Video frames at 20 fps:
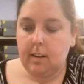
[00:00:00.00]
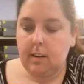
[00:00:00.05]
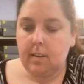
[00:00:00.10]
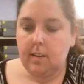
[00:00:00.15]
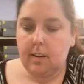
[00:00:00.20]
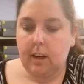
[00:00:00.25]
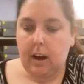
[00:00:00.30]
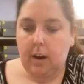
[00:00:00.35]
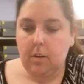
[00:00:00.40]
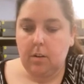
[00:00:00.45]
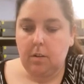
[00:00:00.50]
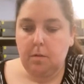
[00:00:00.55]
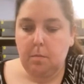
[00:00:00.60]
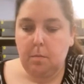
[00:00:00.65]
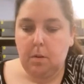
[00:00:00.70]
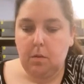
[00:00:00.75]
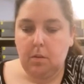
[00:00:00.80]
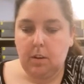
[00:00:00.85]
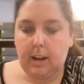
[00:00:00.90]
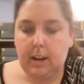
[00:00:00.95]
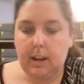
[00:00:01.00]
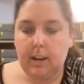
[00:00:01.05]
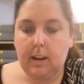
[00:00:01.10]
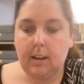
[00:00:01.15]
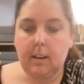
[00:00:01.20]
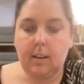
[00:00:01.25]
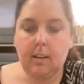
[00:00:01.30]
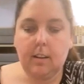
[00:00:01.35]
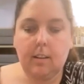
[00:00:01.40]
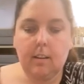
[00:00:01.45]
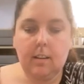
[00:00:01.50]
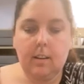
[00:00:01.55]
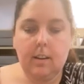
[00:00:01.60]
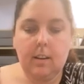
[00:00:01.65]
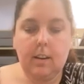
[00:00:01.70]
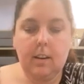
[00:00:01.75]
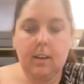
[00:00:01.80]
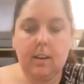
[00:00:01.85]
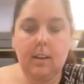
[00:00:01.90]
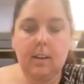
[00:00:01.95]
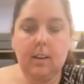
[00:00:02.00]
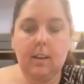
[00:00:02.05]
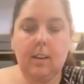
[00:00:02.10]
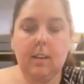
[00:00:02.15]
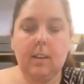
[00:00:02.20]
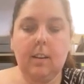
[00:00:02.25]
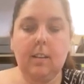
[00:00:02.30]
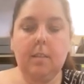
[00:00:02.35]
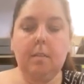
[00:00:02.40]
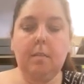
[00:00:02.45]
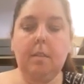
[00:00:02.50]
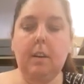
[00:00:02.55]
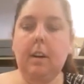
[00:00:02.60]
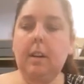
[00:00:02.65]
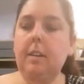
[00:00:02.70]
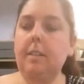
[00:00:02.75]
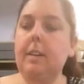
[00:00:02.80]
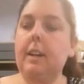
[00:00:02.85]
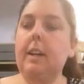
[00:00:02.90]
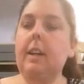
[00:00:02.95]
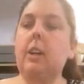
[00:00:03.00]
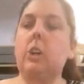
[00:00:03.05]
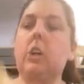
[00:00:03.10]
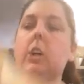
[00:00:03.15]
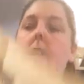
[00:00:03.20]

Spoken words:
The Sound of Music. Very, very